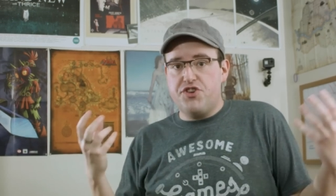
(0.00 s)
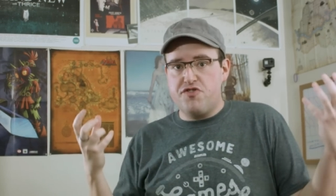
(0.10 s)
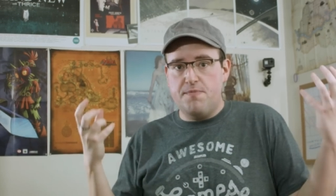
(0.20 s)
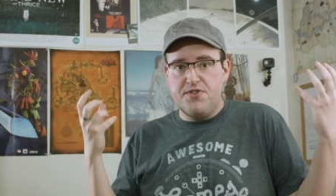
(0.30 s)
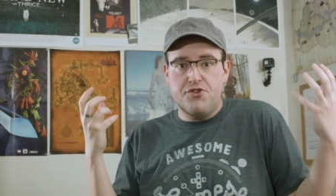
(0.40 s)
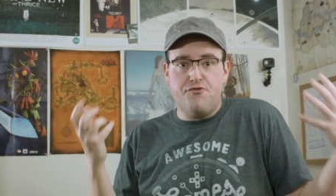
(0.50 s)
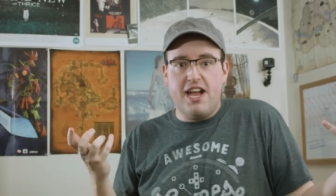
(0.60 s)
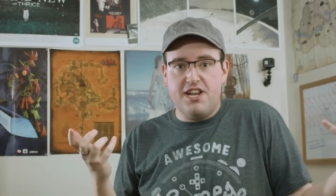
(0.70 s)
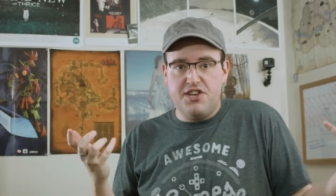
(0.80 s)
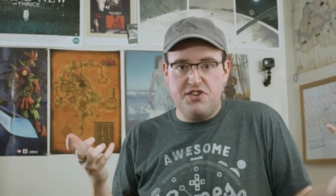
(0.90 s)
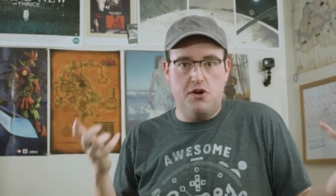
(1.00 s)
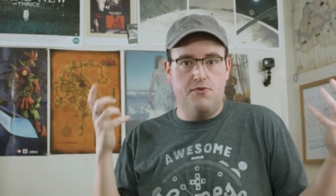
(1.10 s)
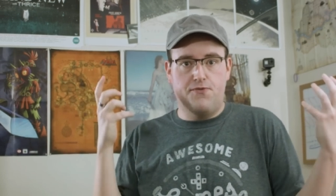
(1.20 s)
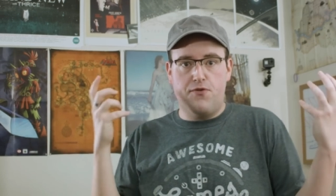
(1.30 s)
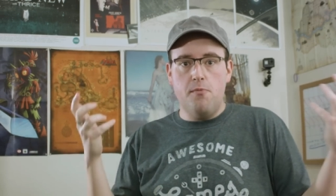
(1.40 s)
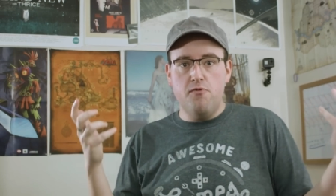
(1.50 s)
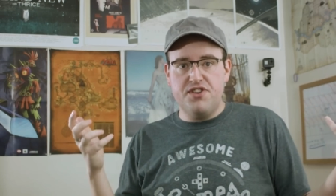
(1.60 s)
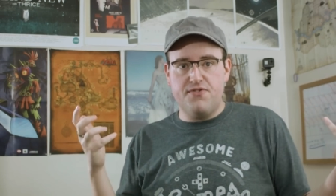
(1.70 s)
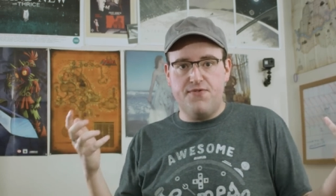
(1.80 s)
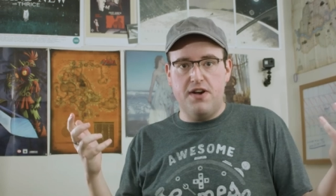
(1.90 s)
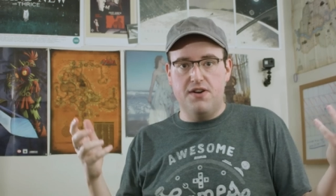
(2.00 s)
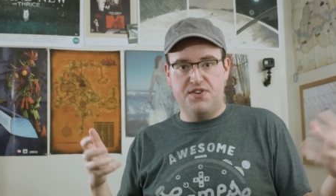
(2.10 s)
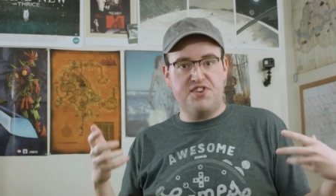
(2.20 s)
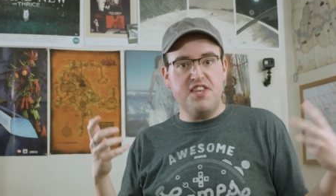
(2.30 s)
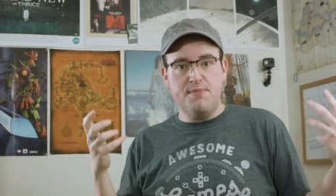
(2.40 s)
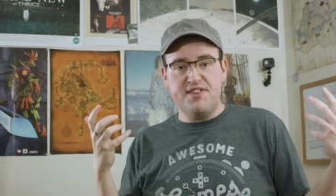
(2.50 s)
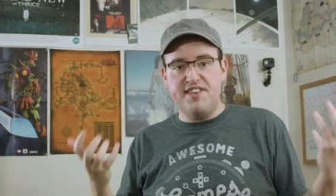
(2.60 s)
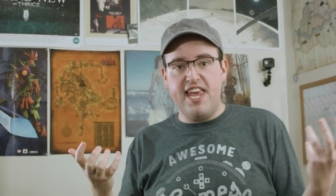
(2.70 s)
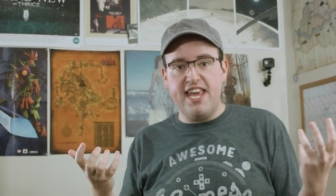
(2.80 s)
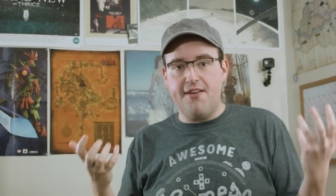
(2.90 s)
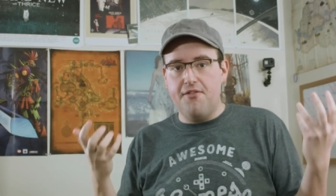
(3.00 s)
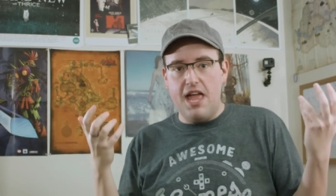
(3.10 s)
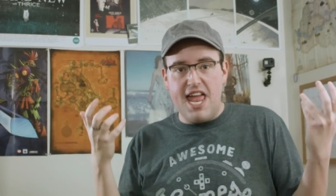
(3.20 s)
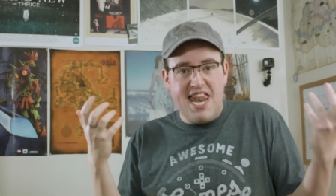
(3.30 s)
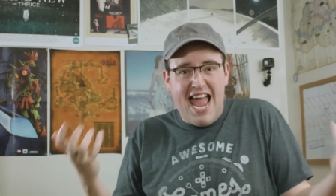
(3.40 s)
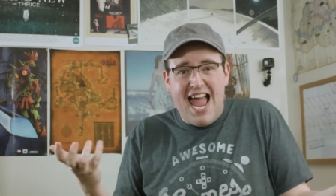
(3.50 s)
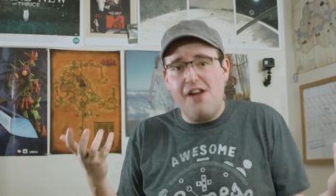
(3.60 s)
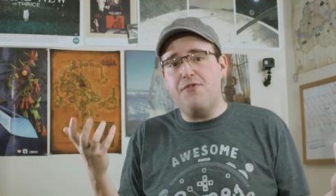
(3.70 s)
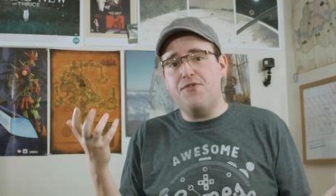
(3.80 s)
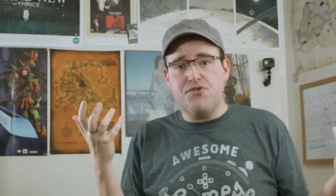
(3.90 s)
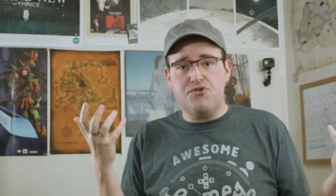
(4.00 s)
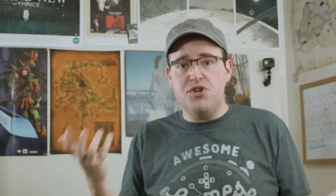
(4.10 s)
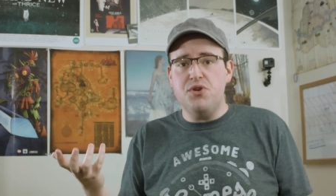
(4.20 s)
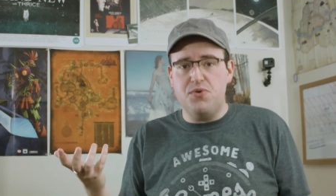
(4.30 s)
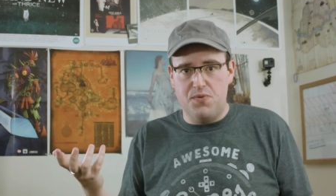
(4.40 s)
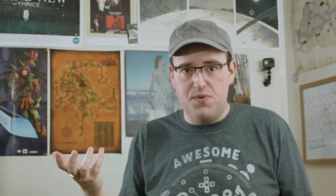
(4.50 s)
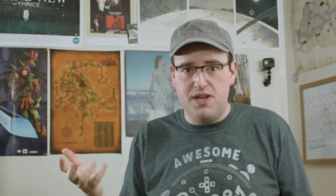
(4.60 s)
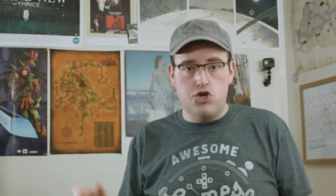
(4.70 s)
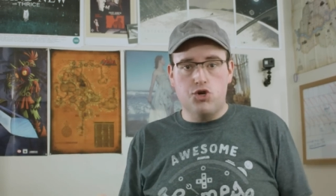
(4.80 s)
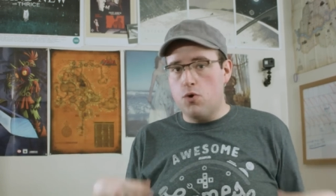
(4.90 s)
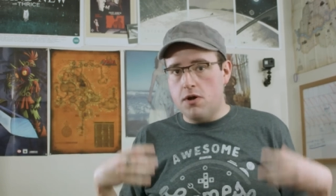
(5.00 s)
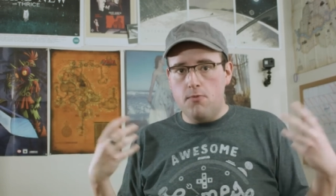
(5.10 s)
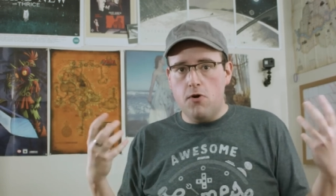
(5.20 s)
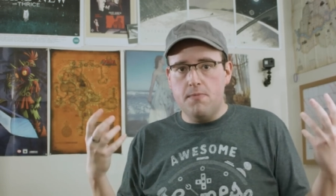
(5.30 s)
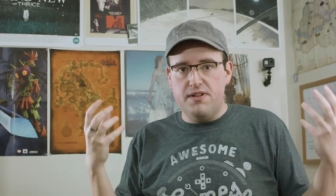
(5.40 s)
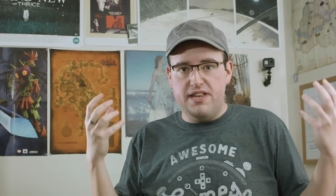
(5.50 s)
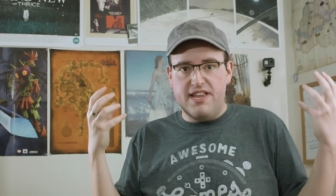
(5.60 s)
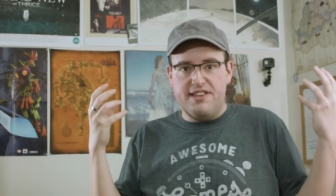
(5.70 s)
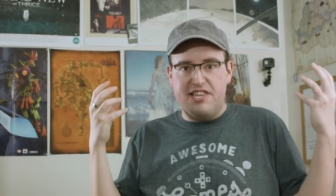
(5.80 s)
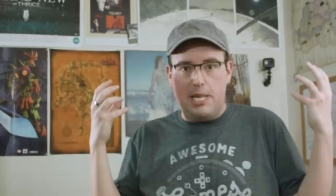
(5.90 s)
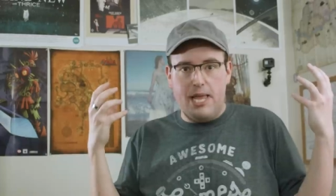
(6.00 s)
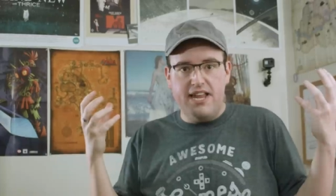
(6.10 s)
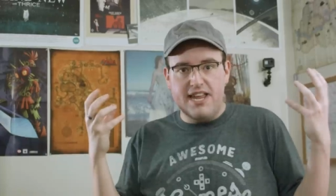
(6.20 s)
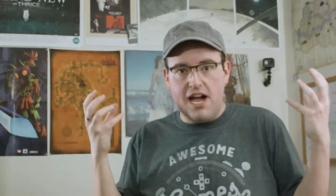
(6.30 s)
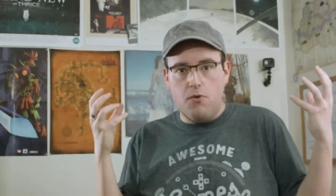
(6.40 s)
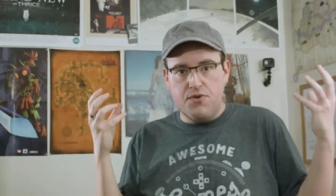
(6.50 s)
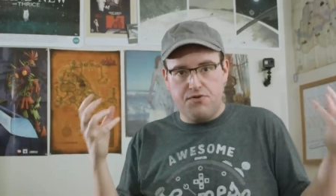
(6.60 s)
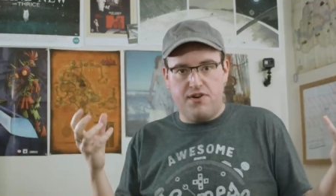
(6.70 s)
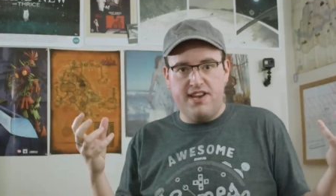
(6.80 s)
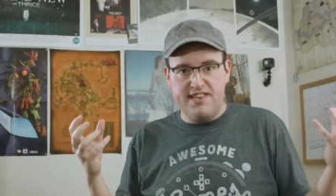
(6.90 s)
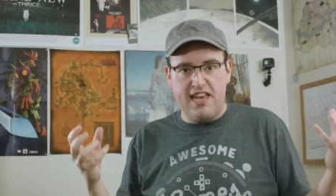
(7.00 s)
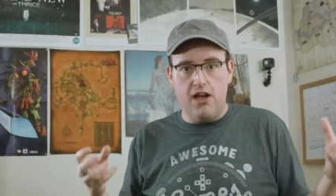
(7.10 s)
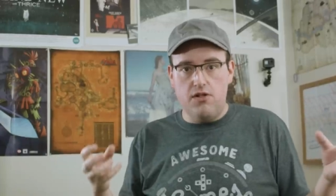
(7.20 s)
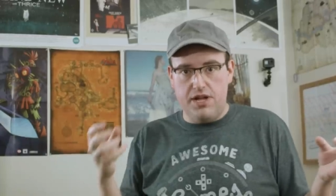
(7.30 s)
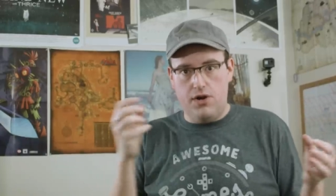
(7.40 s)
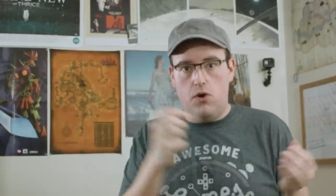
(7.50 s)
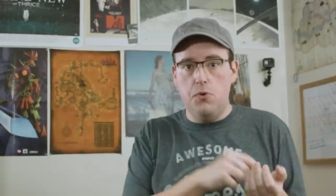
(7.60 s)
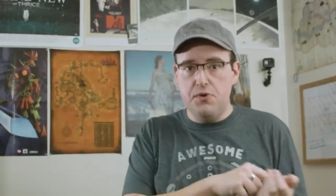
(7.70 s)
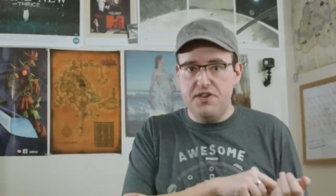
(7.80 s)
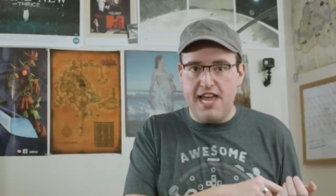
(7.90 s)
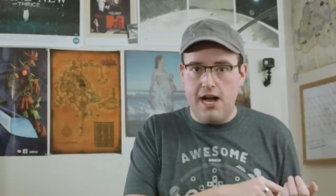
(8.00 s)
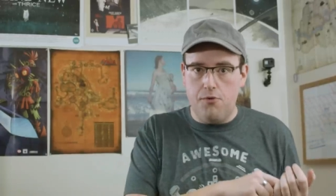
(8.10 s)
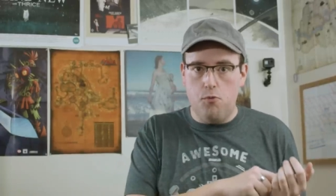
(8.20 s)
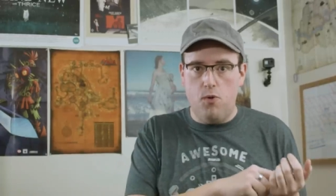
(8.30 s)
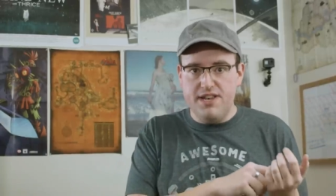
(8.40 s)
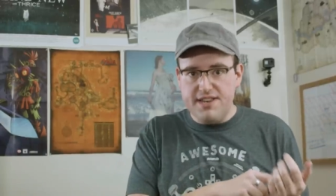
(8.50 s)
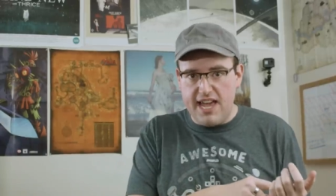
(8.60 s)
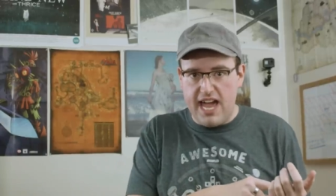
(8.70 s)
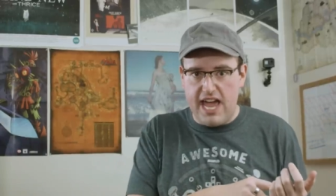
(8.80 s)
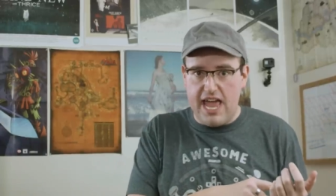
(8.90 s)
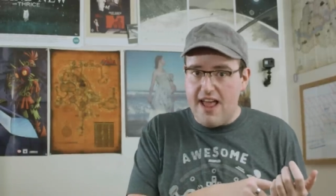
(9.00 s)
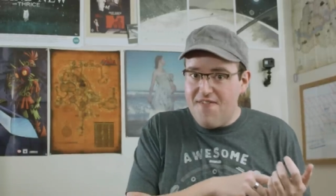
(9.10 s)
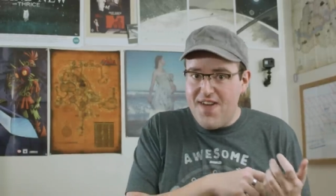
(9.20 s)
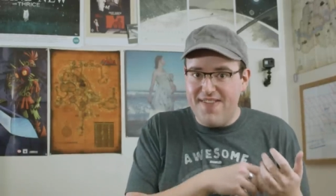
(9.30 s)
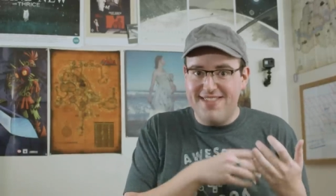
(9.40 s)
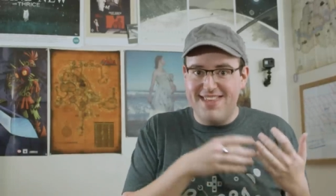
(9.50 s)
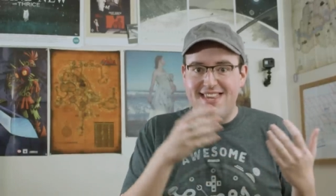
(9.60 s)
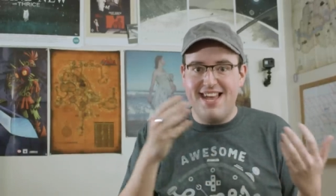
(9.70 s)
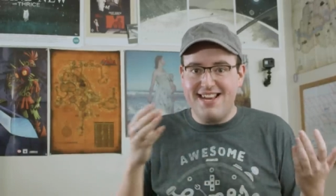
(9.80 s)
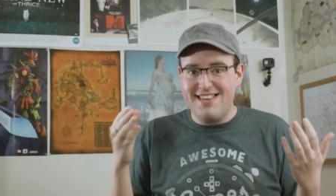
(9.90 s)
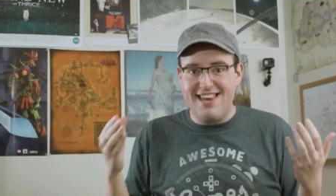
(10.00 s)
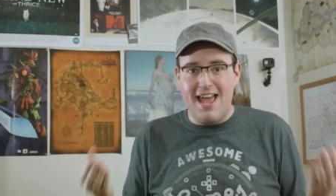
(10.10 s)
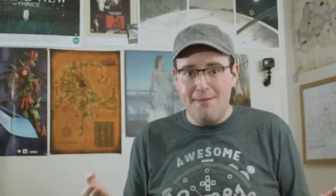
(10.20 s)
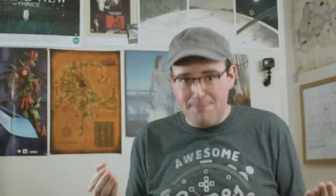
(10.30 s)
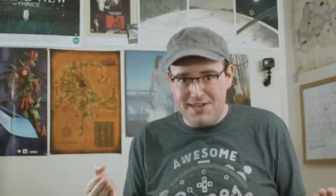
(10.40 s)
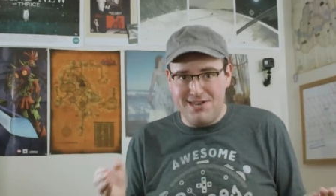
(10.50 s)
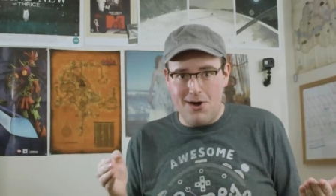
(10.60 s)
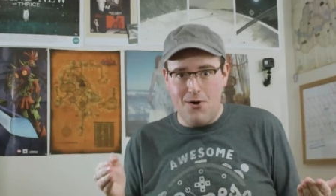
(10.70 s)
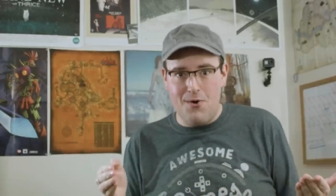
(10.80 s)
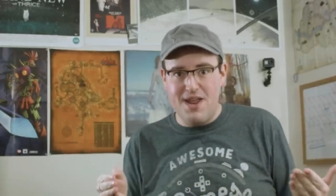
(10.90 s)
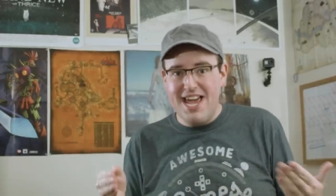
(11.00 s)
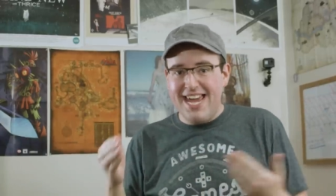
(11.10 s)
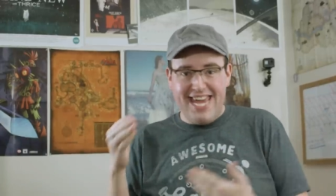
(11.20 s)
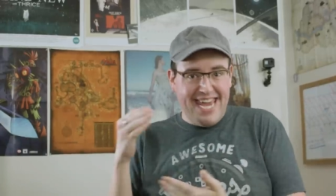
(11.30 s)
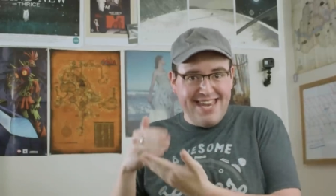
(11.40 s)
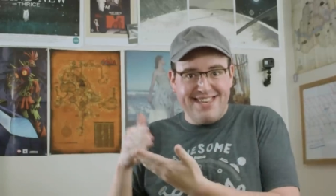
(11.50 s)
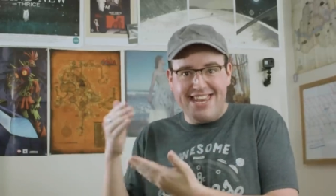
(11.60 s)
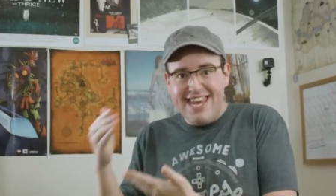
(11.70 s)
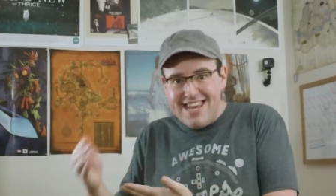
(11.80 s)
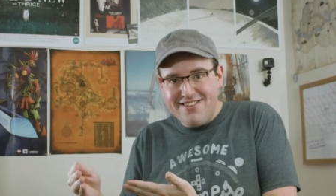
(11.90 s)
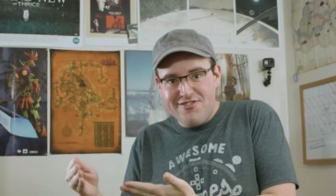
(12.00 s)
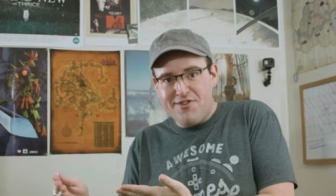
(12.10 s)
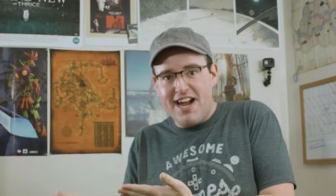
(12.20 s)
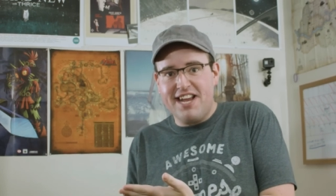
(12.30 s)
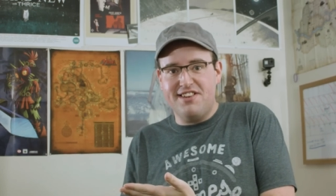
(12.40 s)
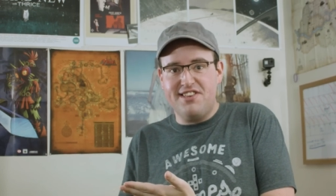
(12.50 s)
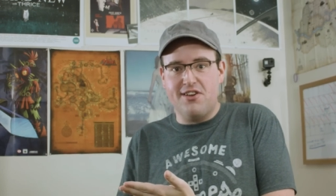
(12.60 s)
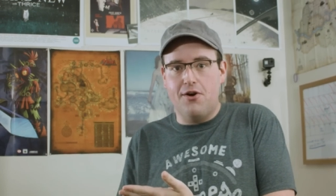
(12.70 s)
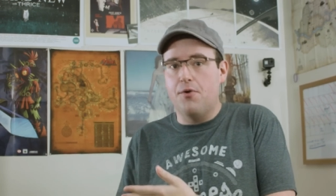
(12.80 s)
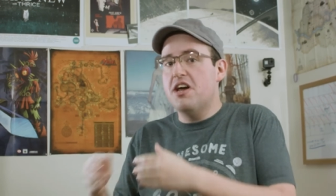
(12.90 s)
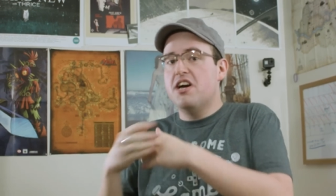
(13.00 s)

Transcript: trip to Dragonstone from Winterfell seems to take an afternoon. Jorah Mormont is laid out with grayscale in Oldtown one day, and then the next episode, he's in Dragonstone,